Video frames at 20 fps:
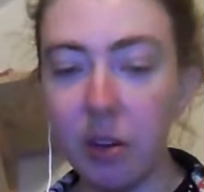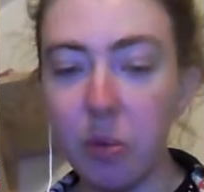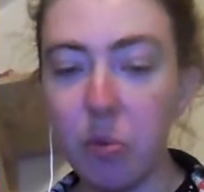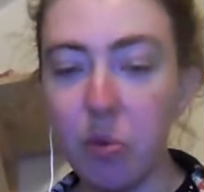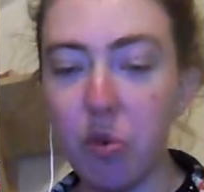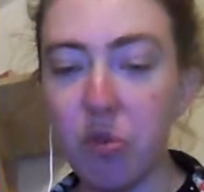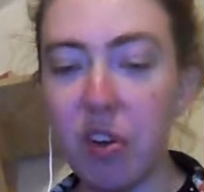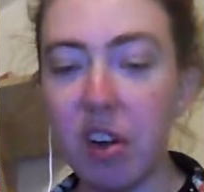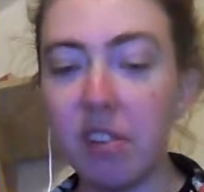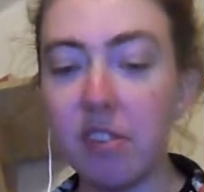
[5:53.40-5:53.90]

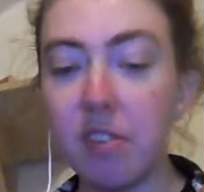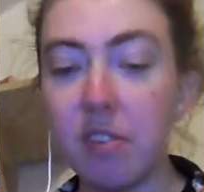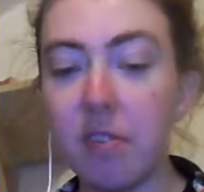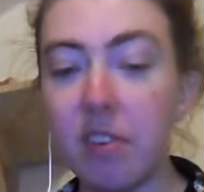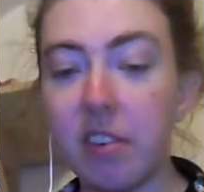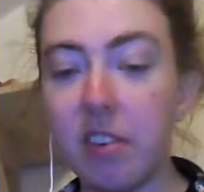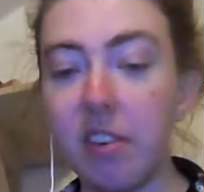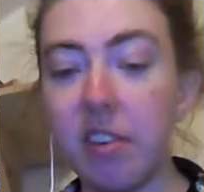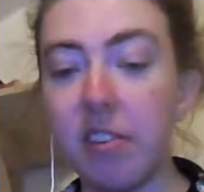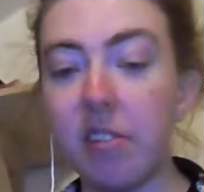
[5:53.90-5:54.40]
Edinburgh
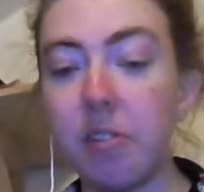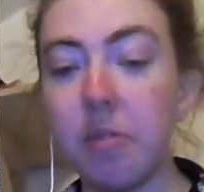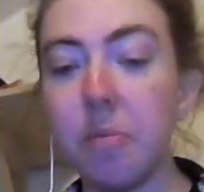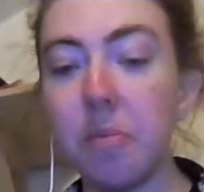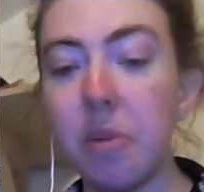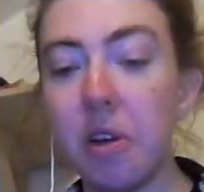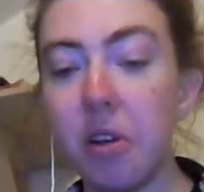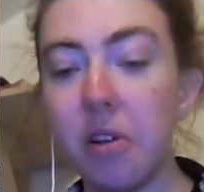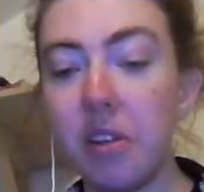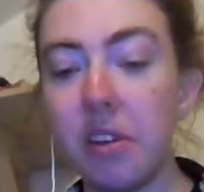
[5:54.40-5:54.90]

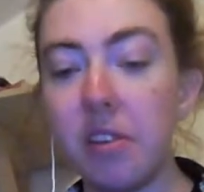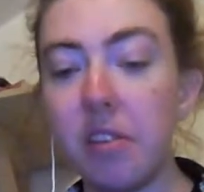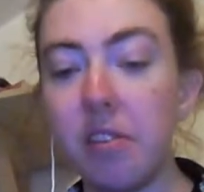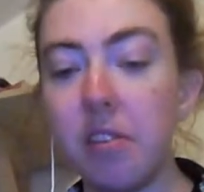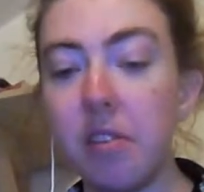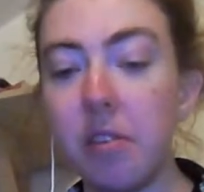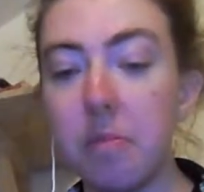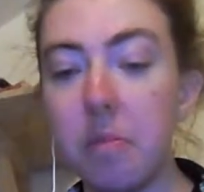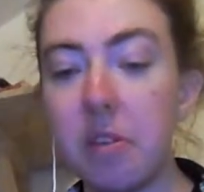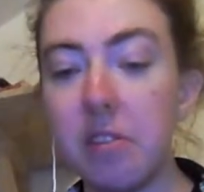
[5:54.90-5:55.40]
residents and
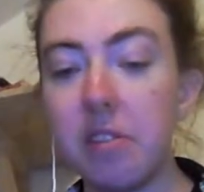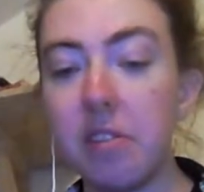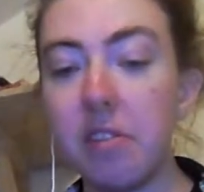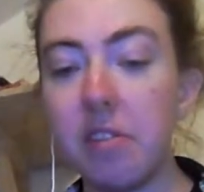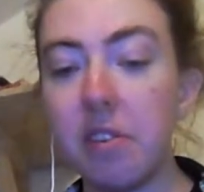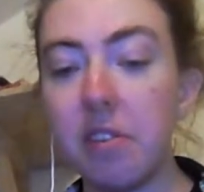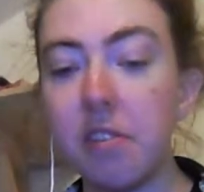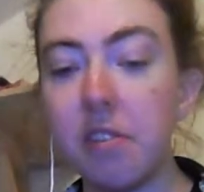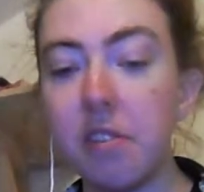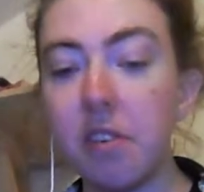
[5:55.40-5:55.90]
buildings
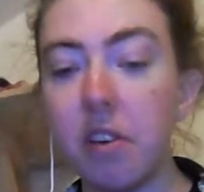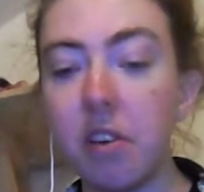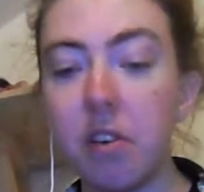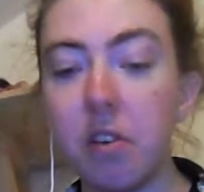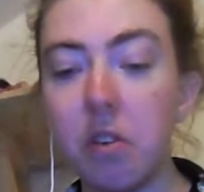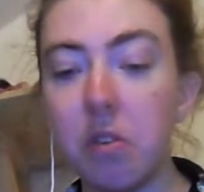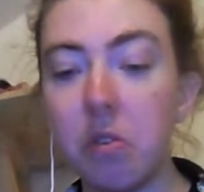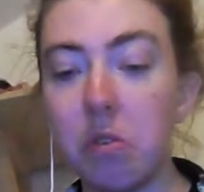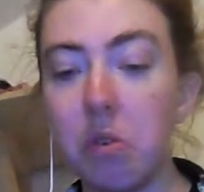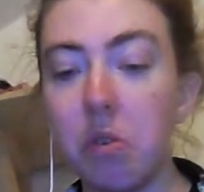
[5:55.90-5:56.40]
businesses
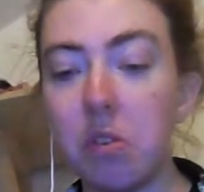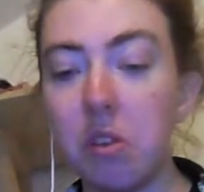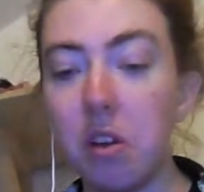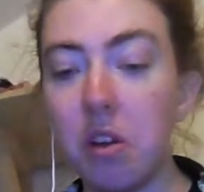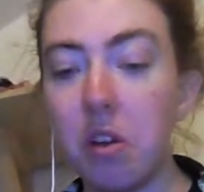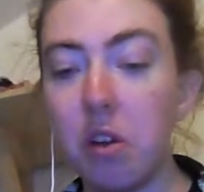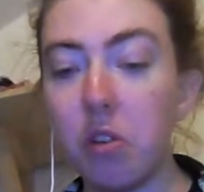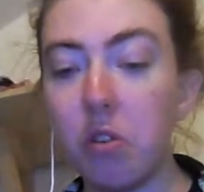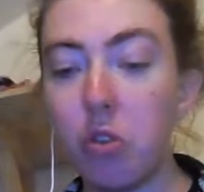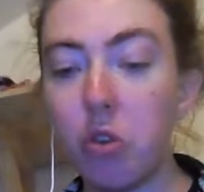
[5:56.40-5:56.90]

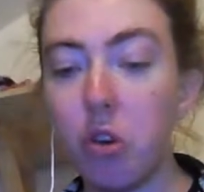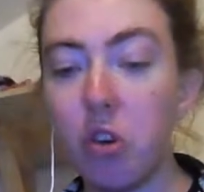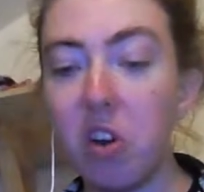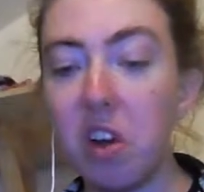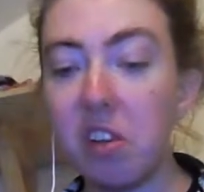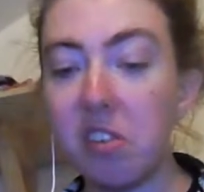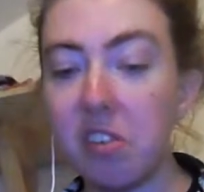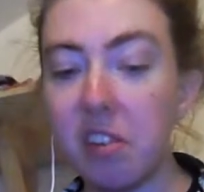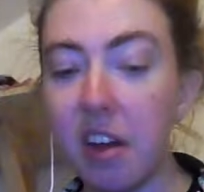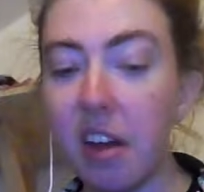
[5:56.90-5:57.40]
consulted on
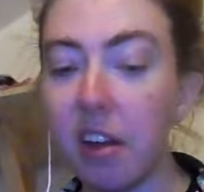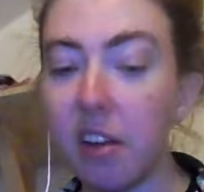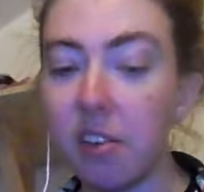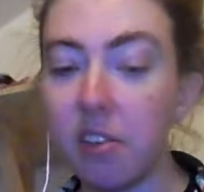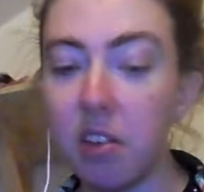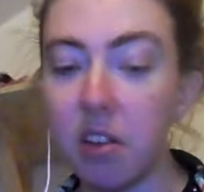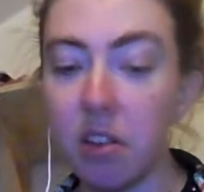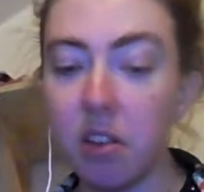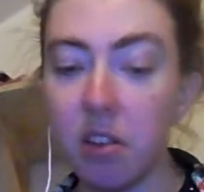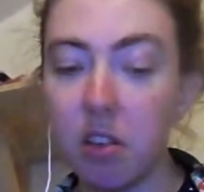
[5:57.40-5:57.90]
tourist
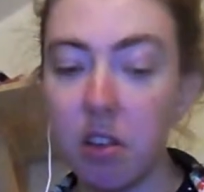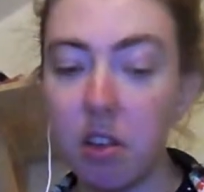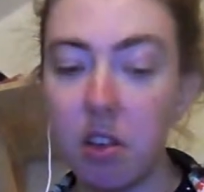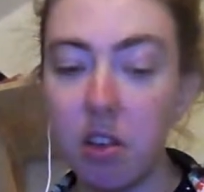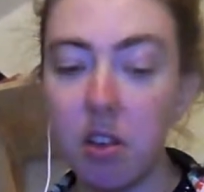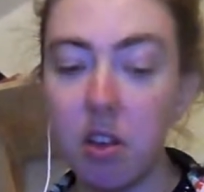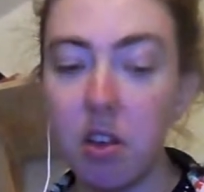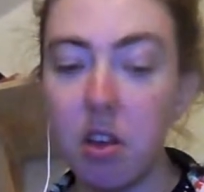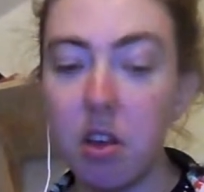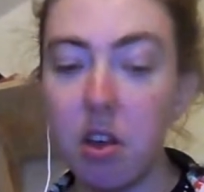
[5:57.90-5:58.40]
tax.
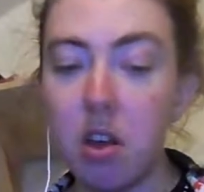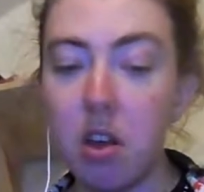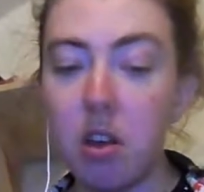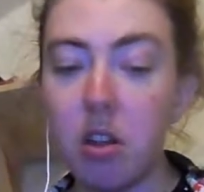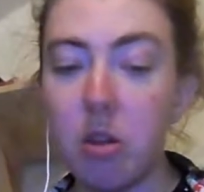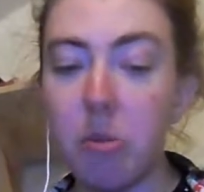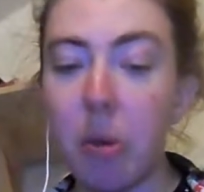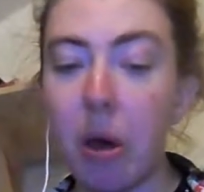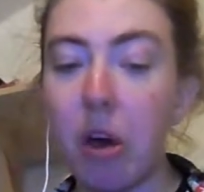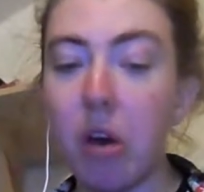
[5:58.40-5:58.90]

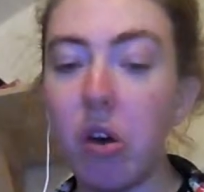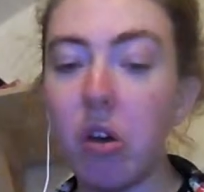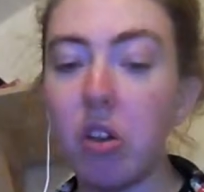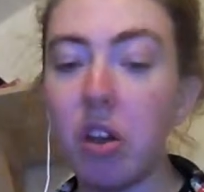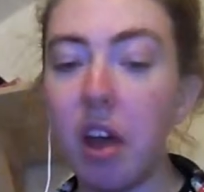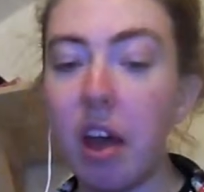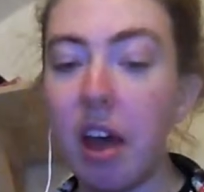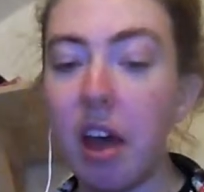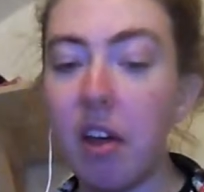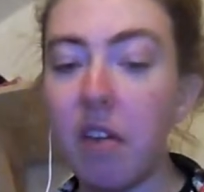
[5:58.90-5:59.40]
The bang
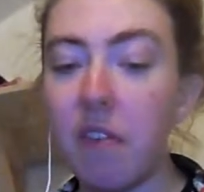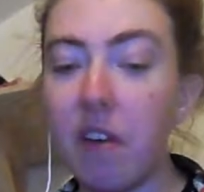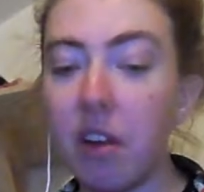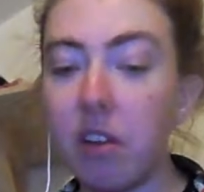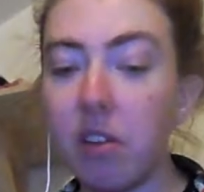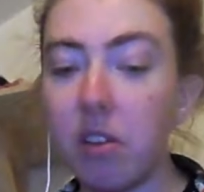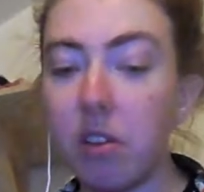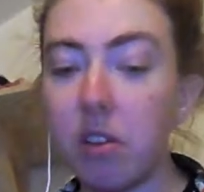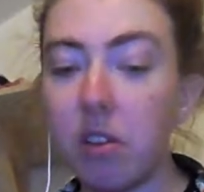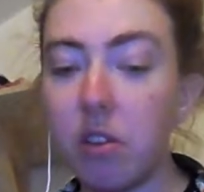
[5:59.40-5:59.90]
on the head
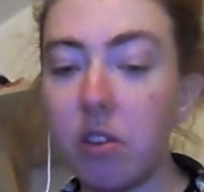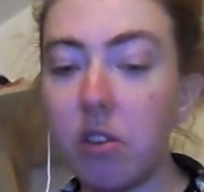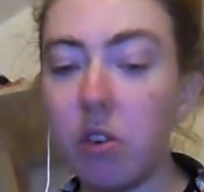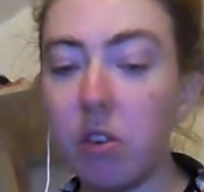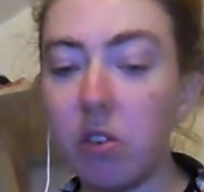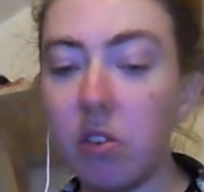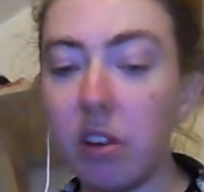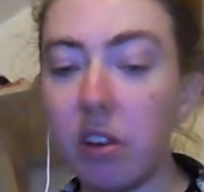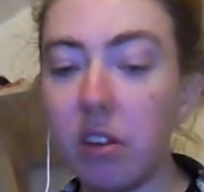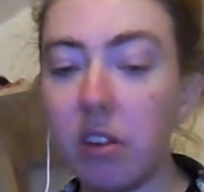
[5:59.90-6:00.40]
that
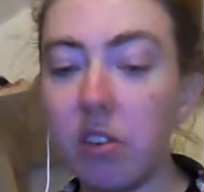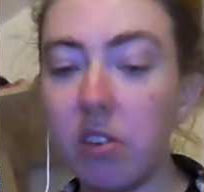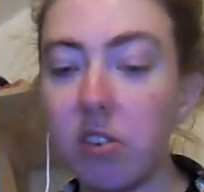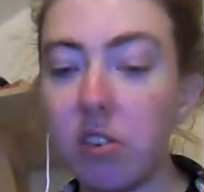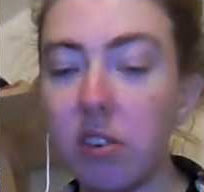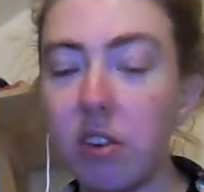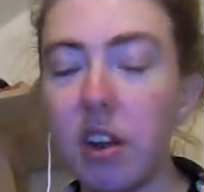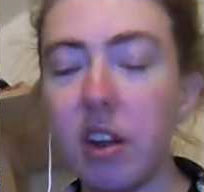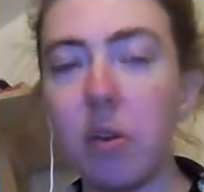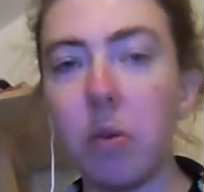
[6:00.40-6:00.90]
knocked
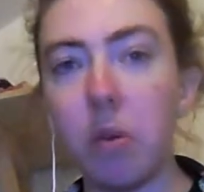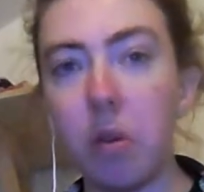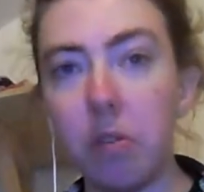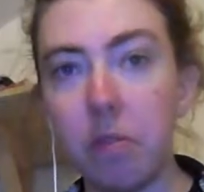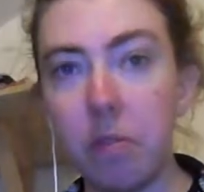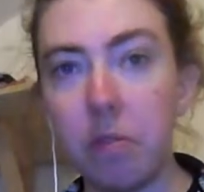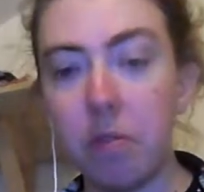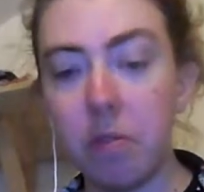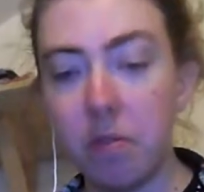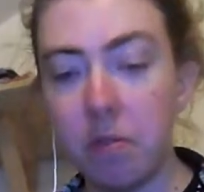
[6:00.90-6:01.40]
English out
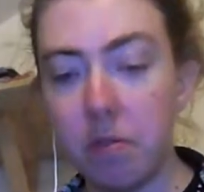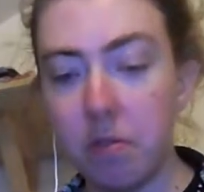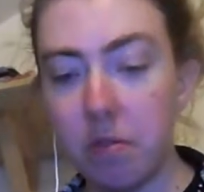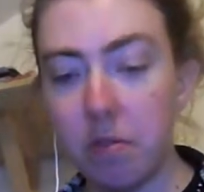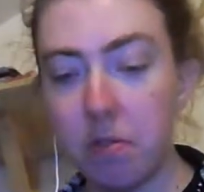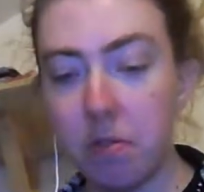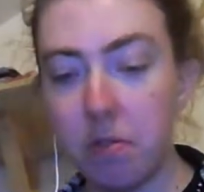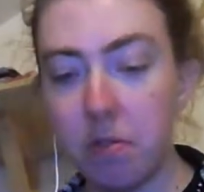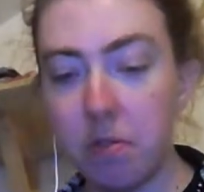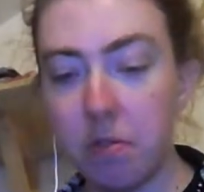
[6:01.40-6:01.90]
of
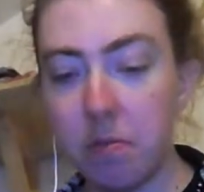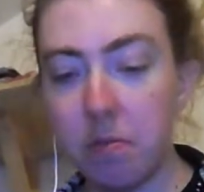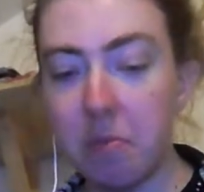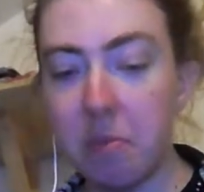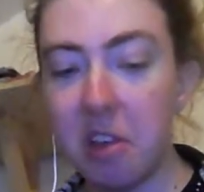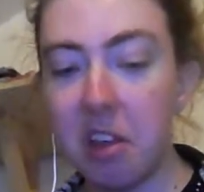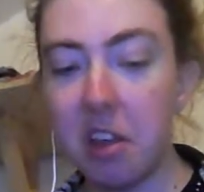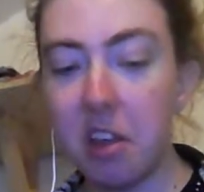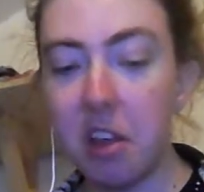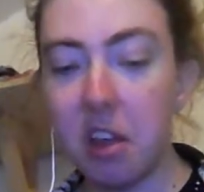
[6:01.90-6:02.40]

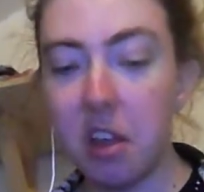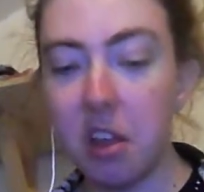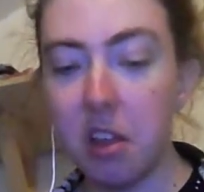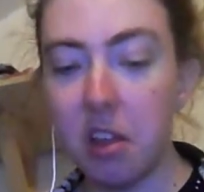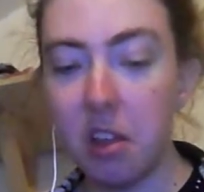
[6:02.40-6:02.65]
me.